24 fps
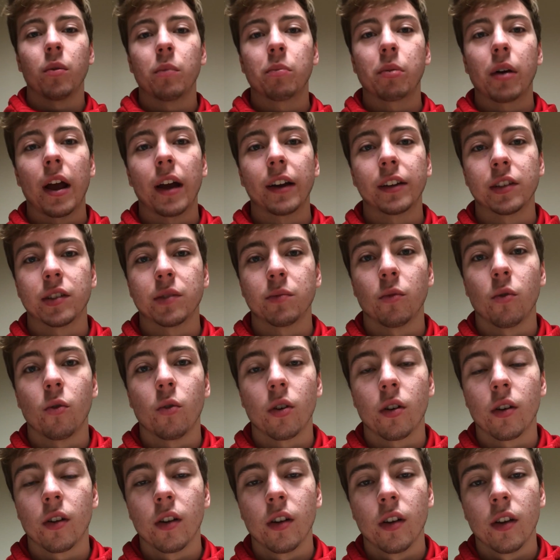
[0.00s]
practice
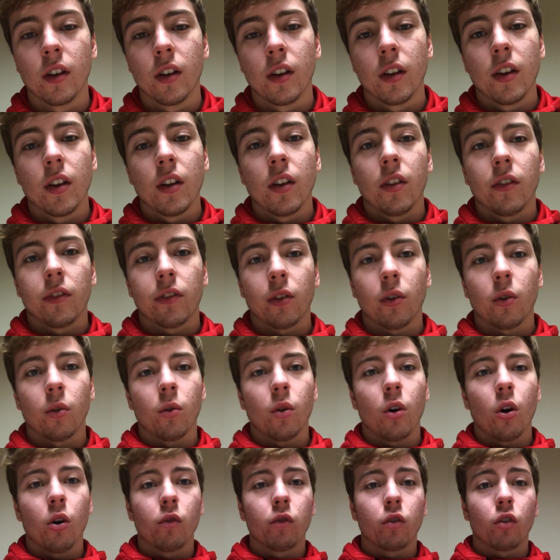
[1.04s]
more.
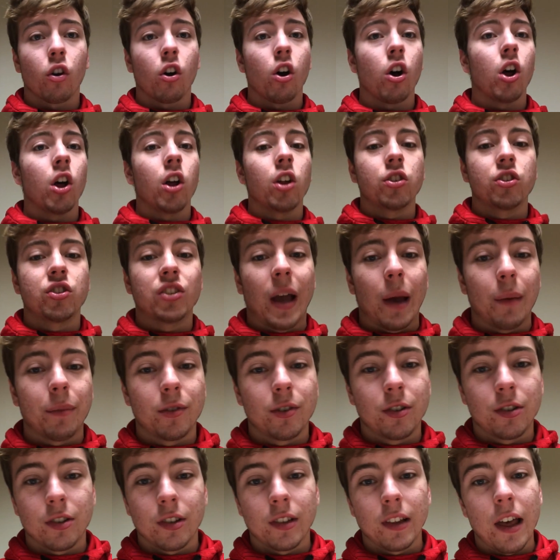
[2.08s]
So overall,
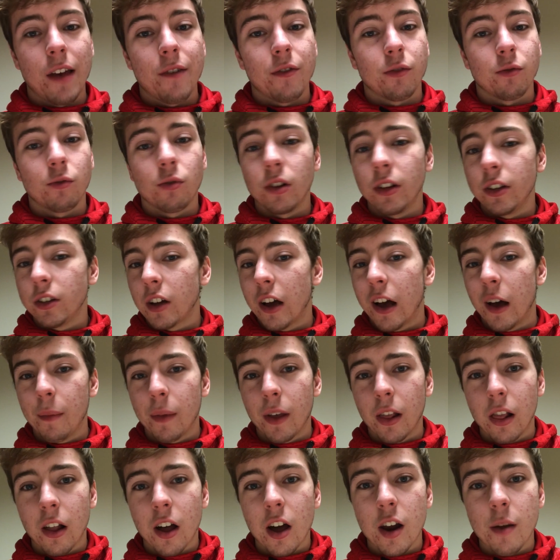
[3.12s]
chapters 11 really taught
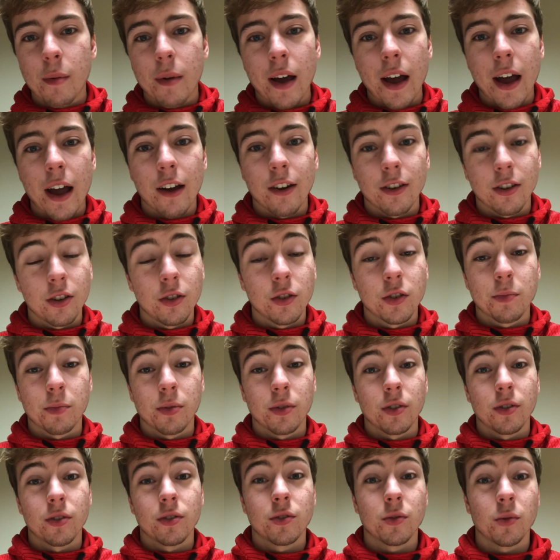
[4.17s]
me a lot about how to use
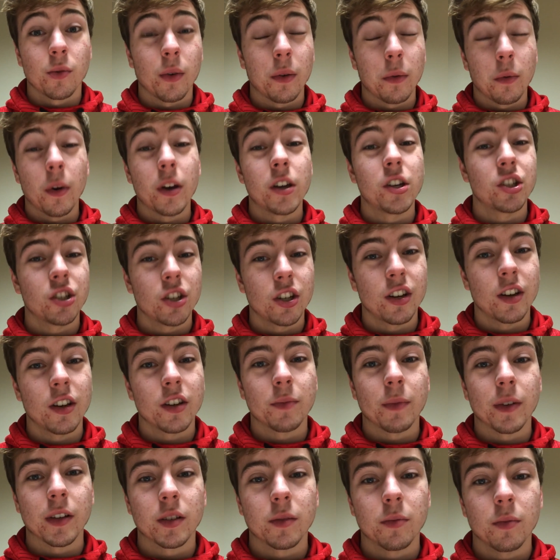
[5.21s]
persuasion
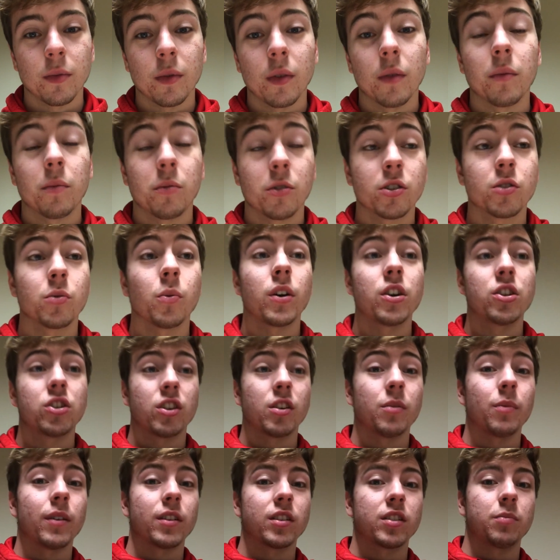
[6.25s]
in
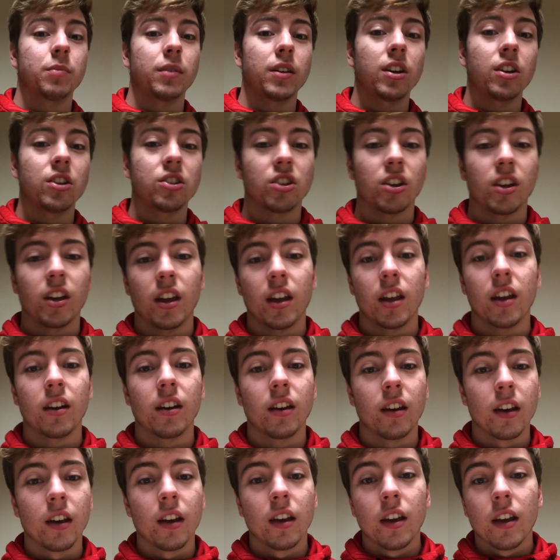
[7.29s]
my speech,
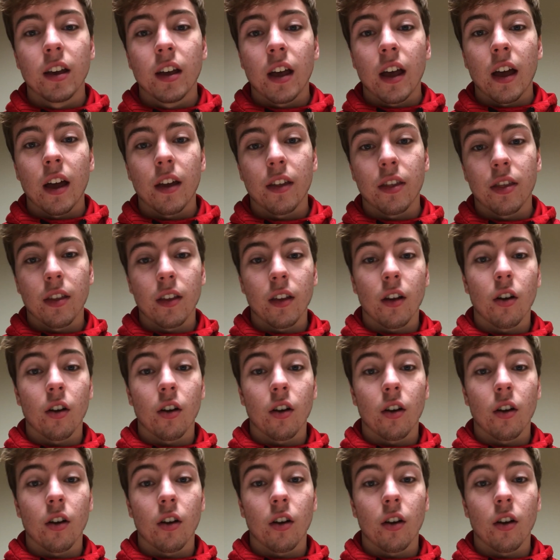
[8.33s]
and I